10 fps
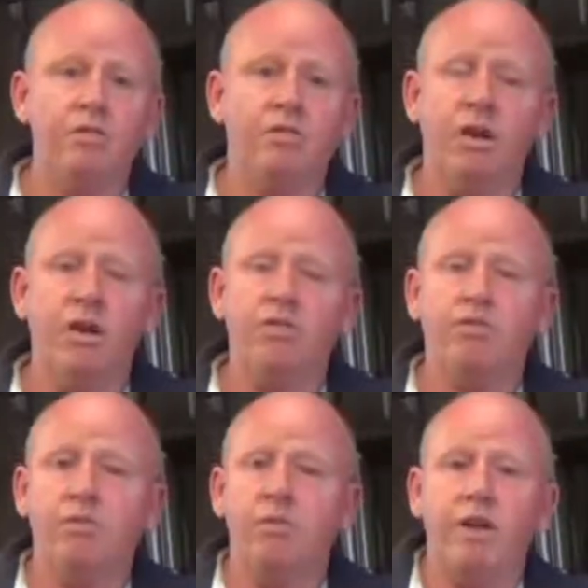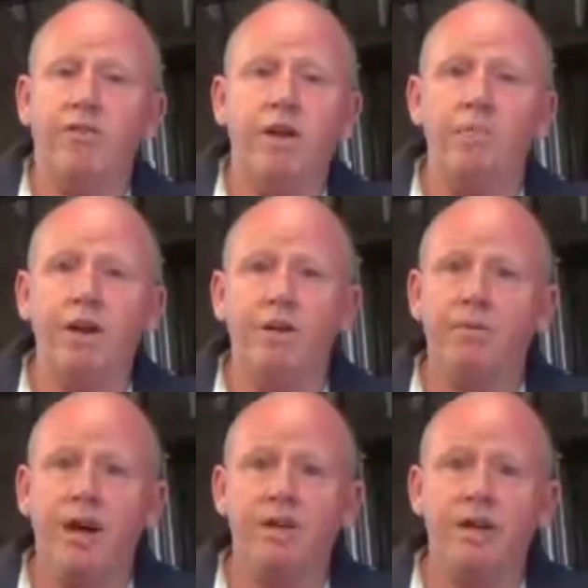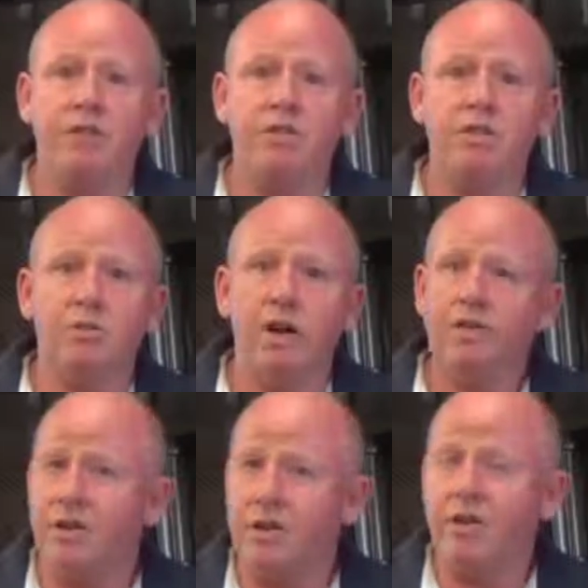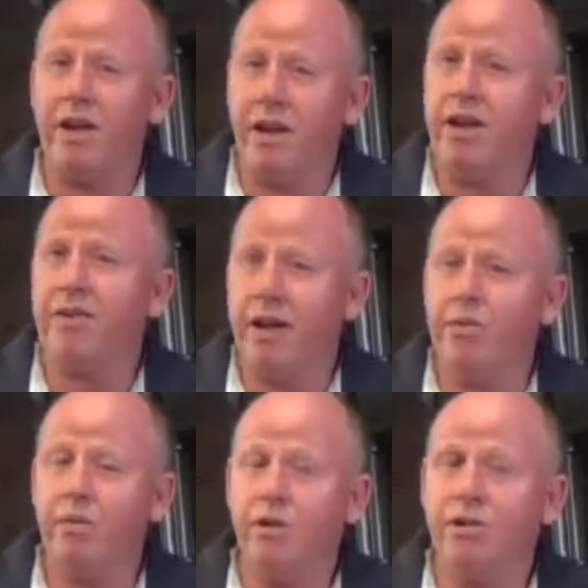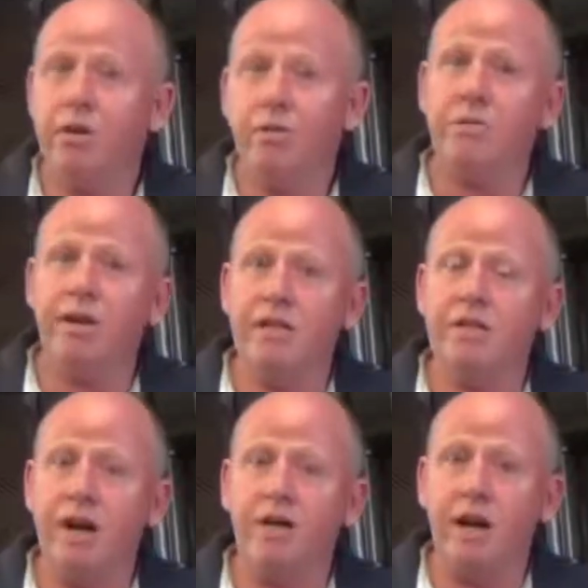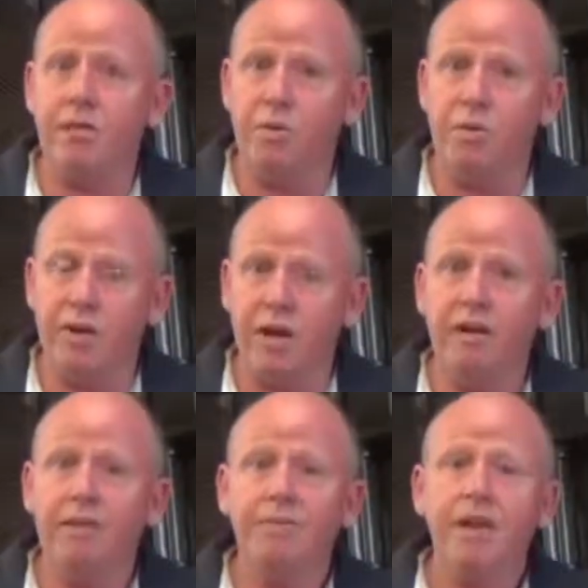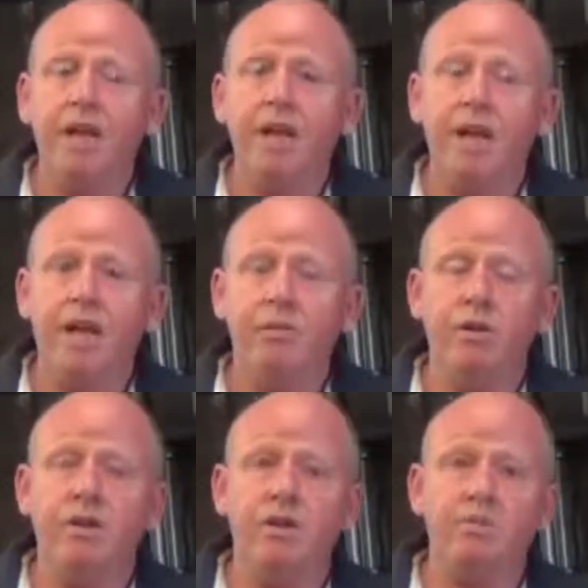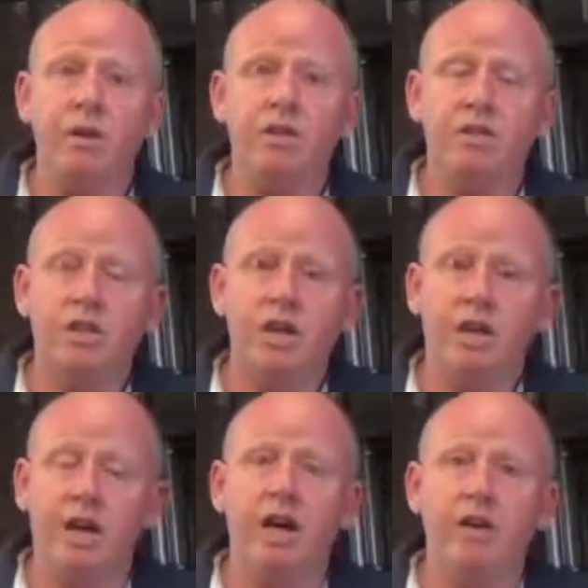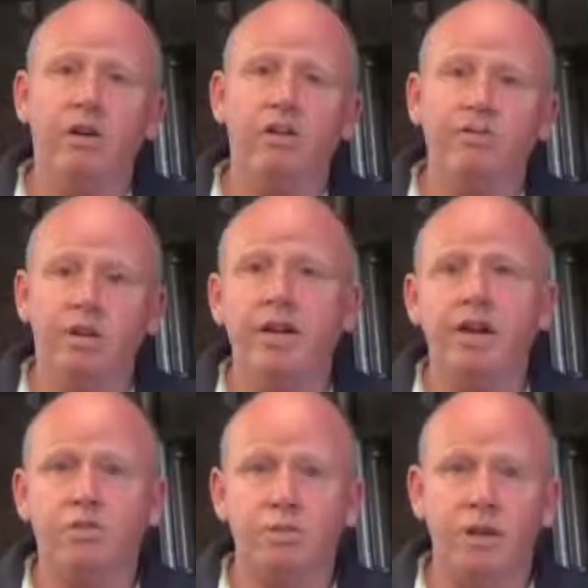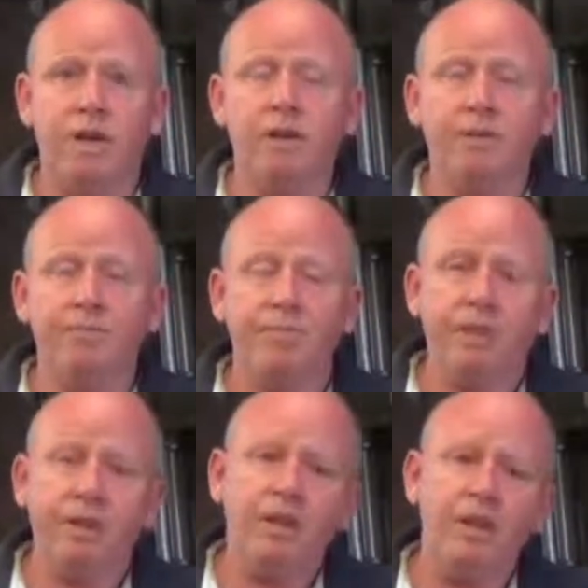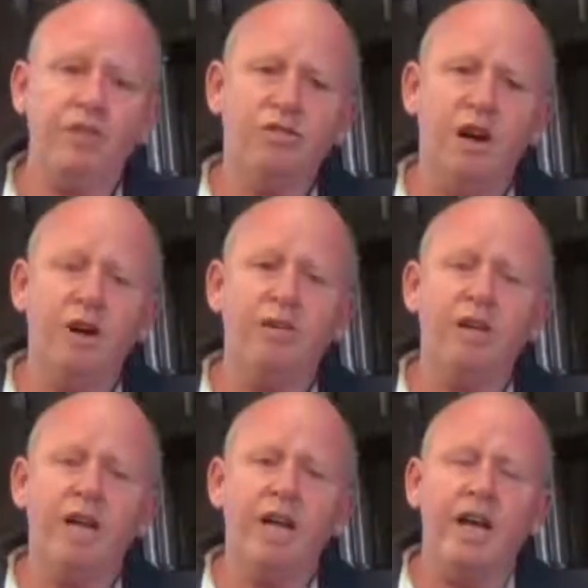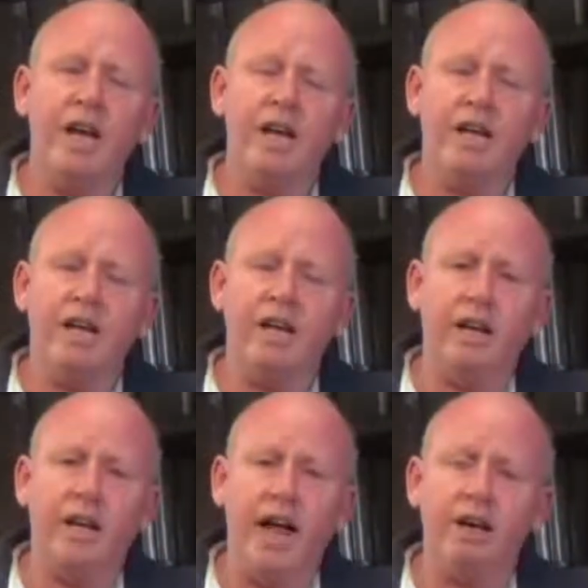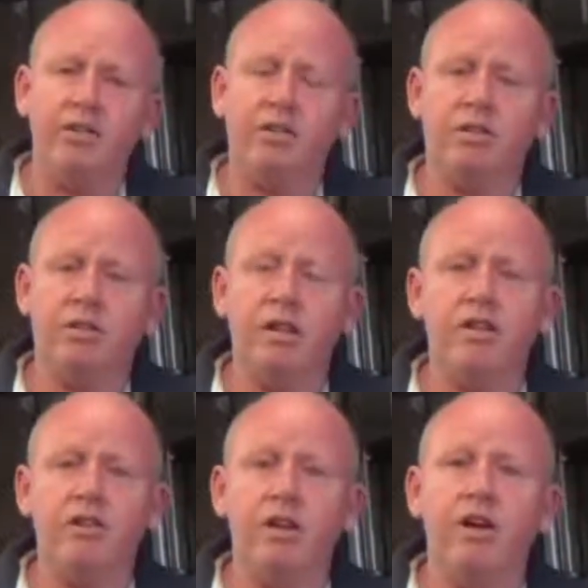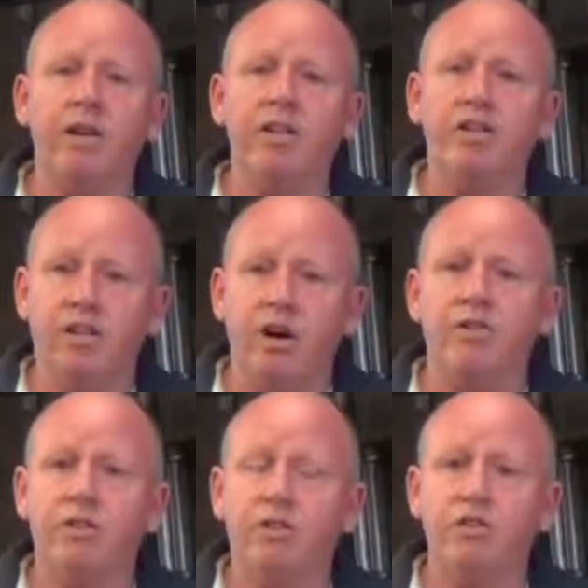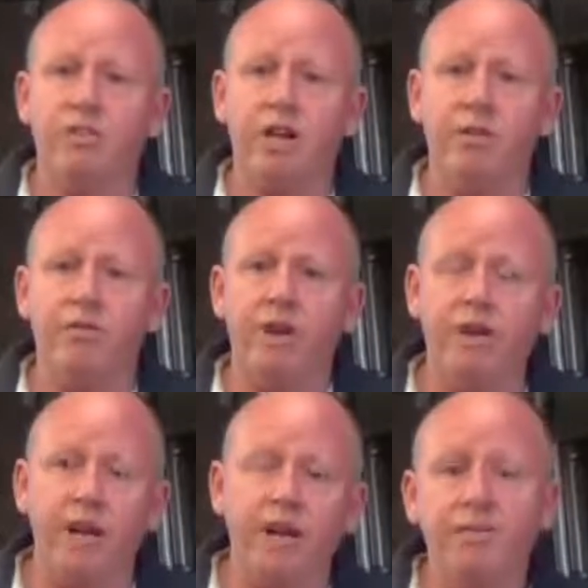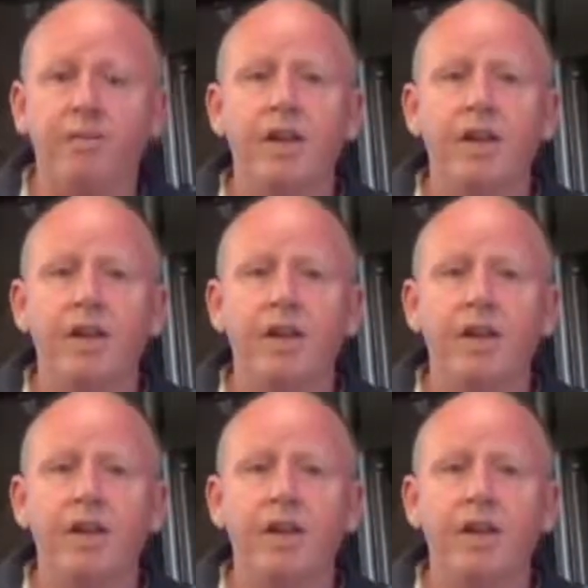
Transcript: So if it had been a breakdown situation, and you know how that works, it would have been Sunday morning, it would have just been sheer chaos for the next week. So it allowed us, it showed the true value of it. Now,